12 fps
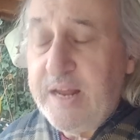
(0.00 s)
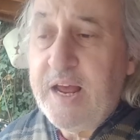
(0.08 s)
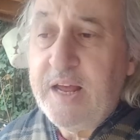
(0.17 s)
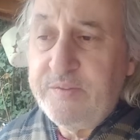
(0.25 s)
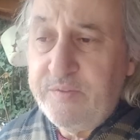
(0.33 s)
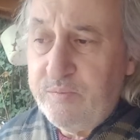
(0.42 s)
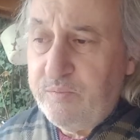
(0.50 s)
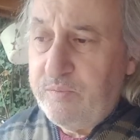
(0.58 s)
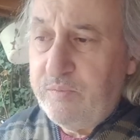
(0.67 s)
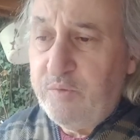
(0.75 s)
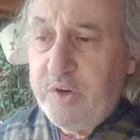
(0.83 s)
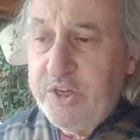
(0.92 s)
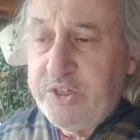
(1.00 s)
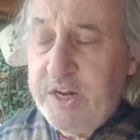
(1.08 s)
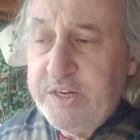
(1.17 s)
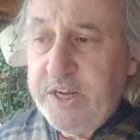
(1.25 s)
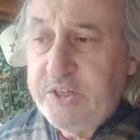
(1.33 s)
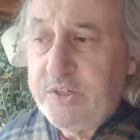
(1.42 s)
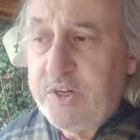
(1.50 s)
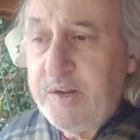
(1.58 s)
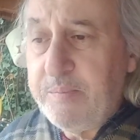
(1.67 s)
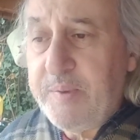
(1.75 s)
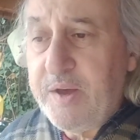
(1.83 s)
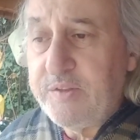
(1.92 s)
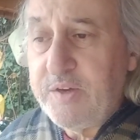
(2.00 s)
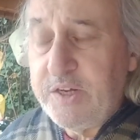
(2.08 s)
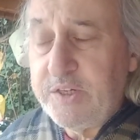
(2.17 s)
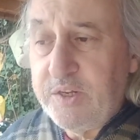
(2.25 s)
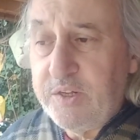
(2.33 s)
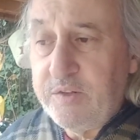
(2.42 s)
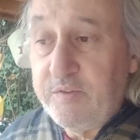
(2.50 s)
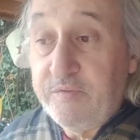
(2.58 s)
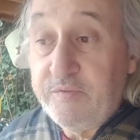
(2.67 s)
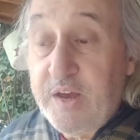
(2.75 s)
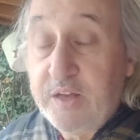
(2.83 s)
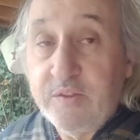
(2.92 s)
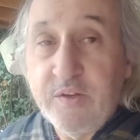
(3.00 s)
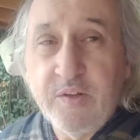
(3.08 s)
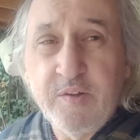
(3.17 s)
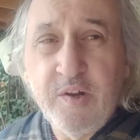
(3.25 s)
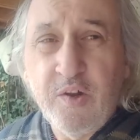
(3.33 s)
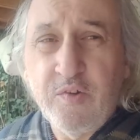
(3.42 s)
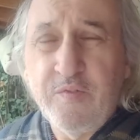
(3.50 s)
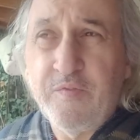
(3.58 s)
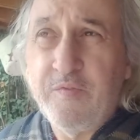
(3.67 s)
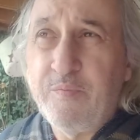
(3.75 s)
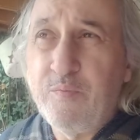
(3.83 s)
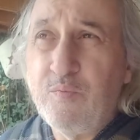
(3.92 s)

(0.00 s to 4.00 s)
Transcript: and what I said yesterday about the idea that the fact that a lot of,